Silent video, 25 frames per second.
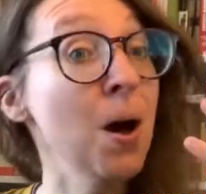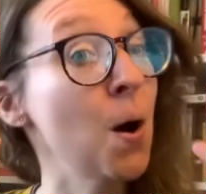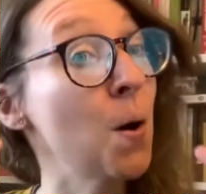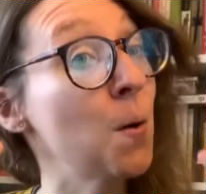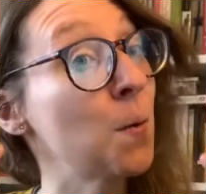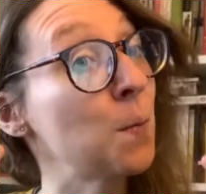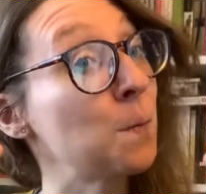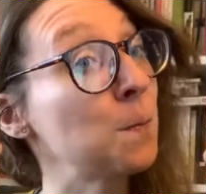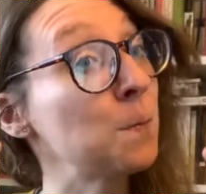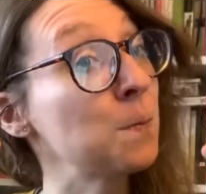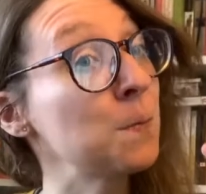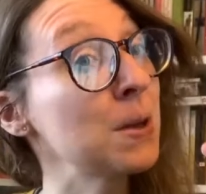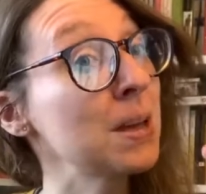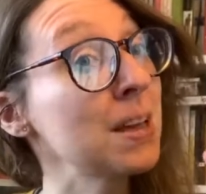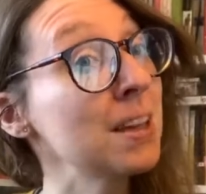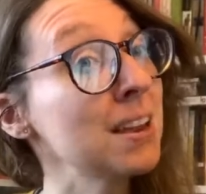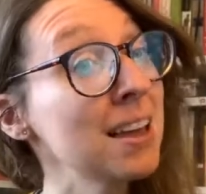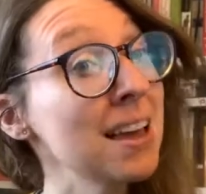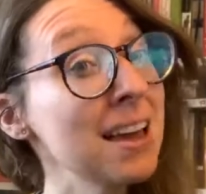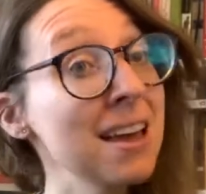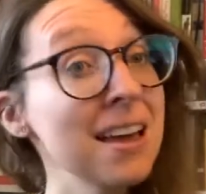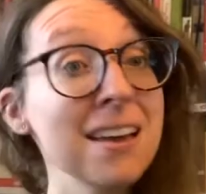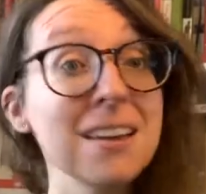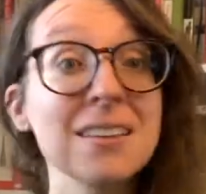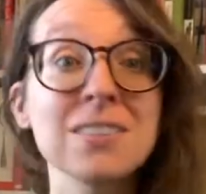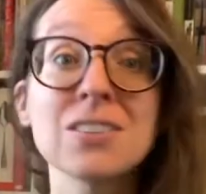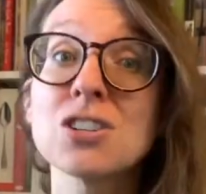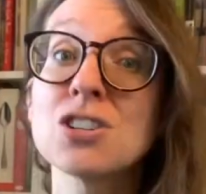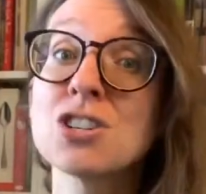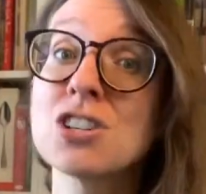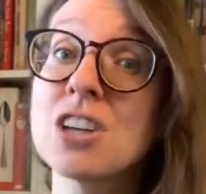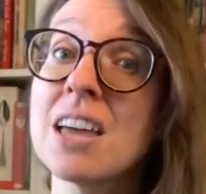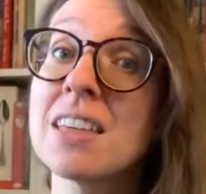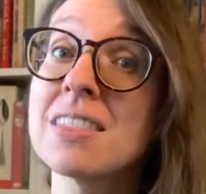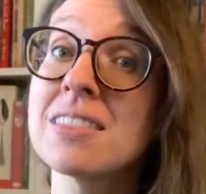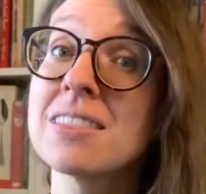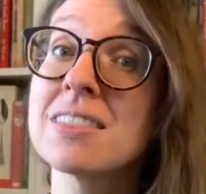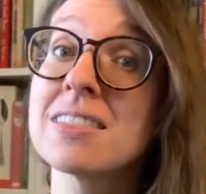open and
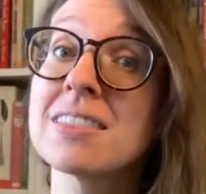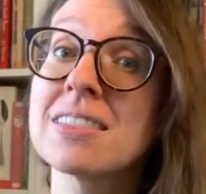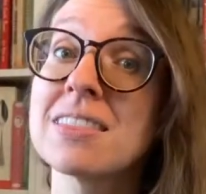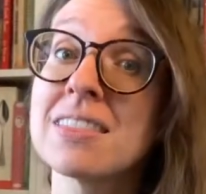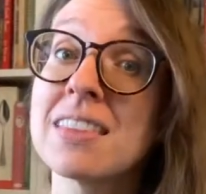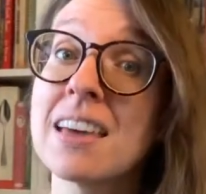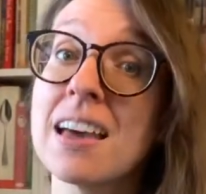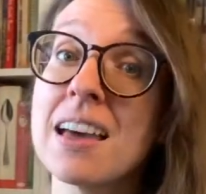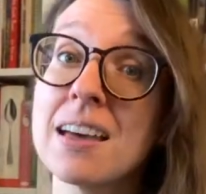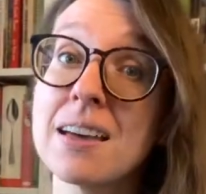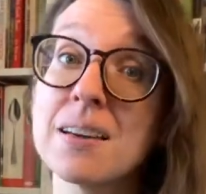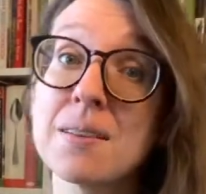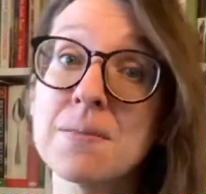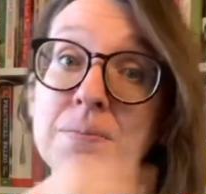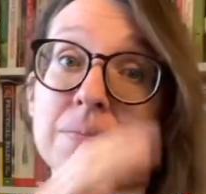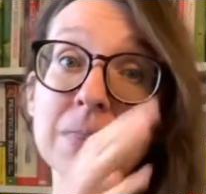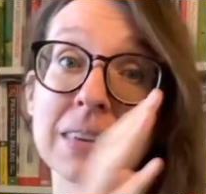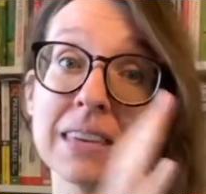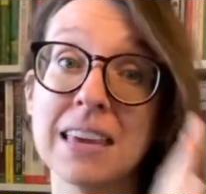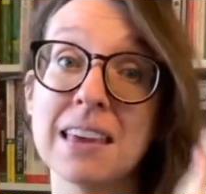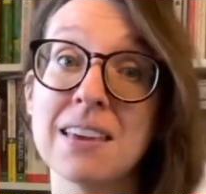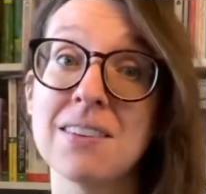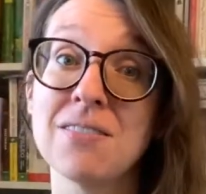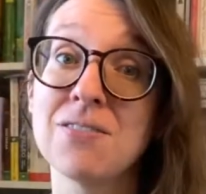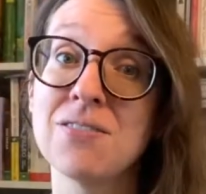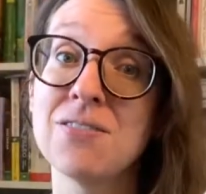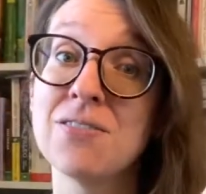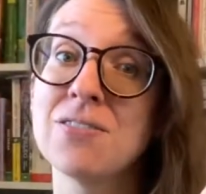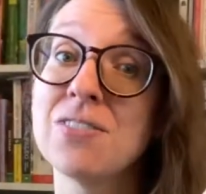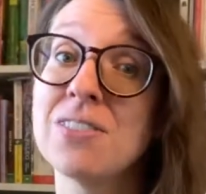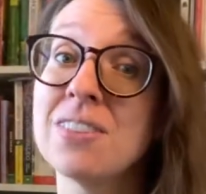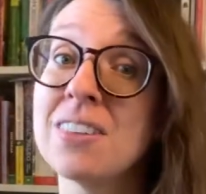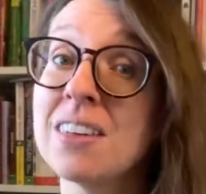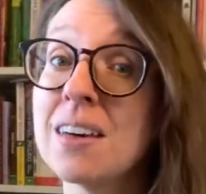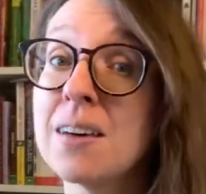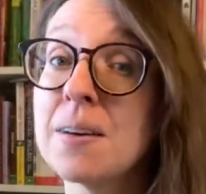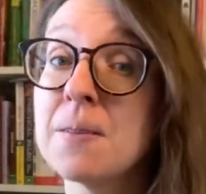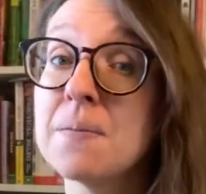shut them, give
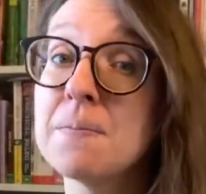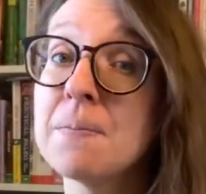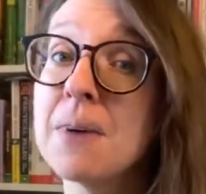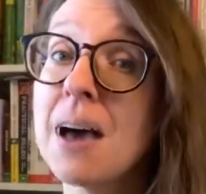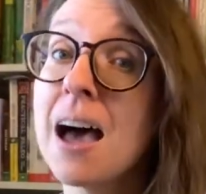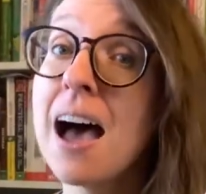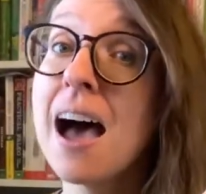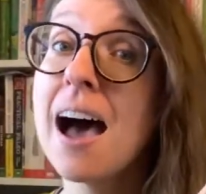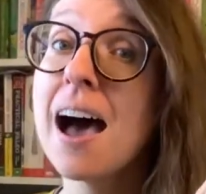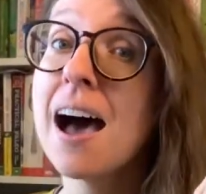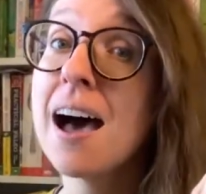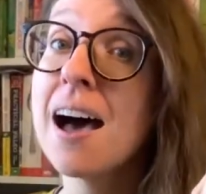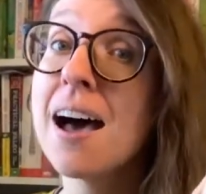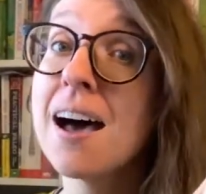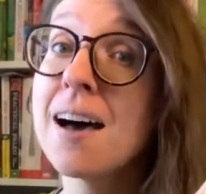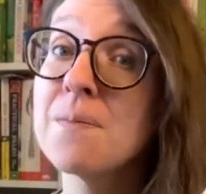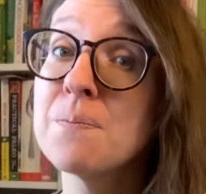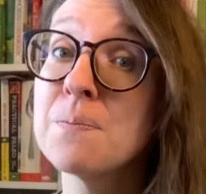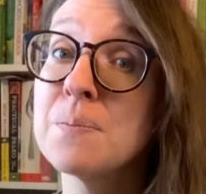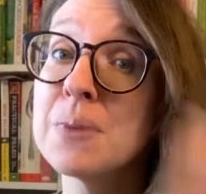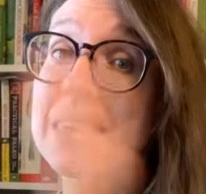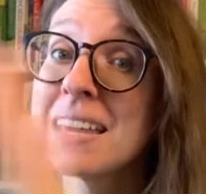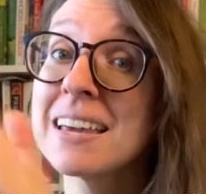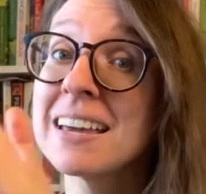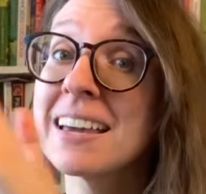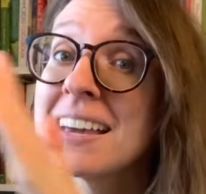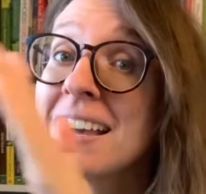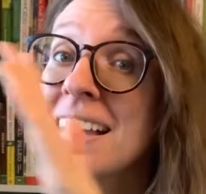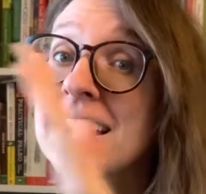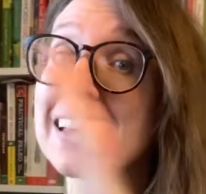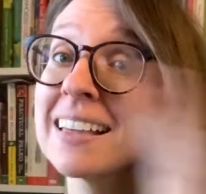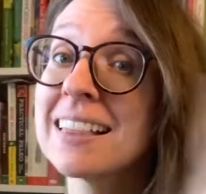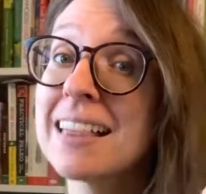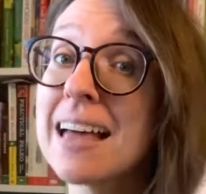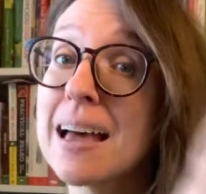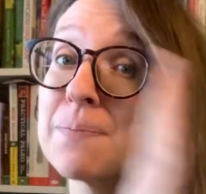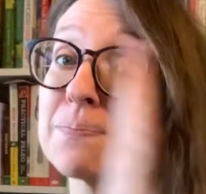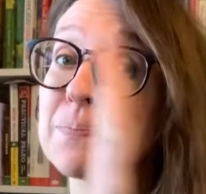them a big
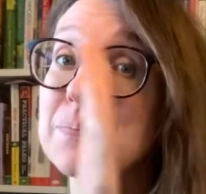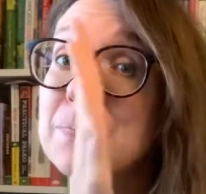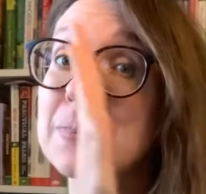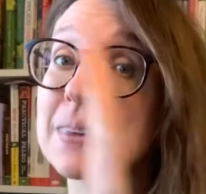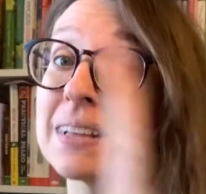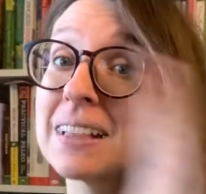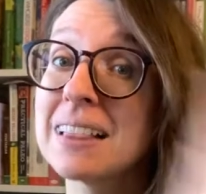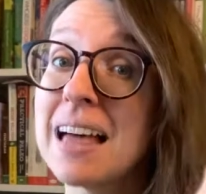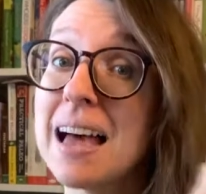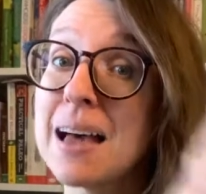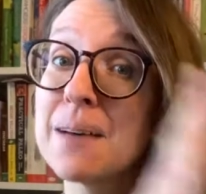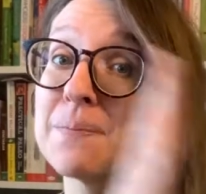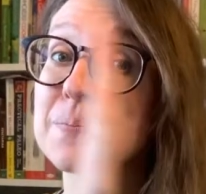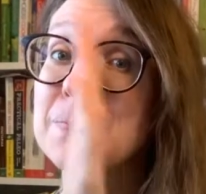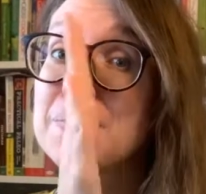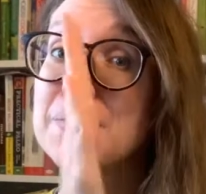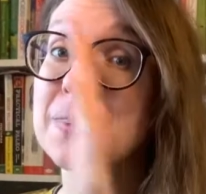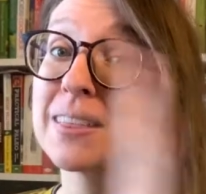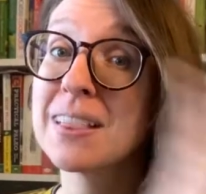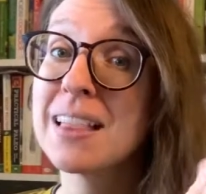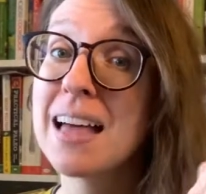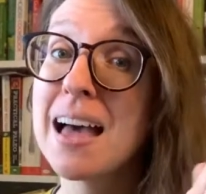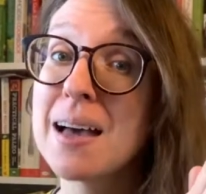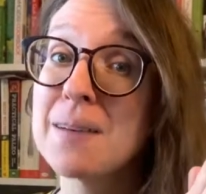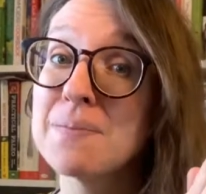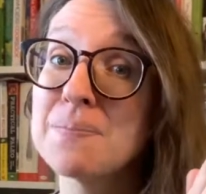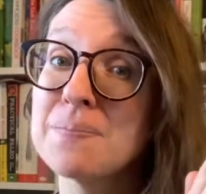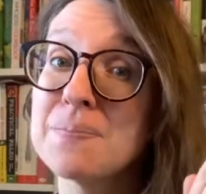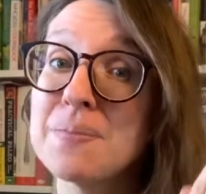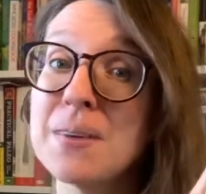clap, clap, clap.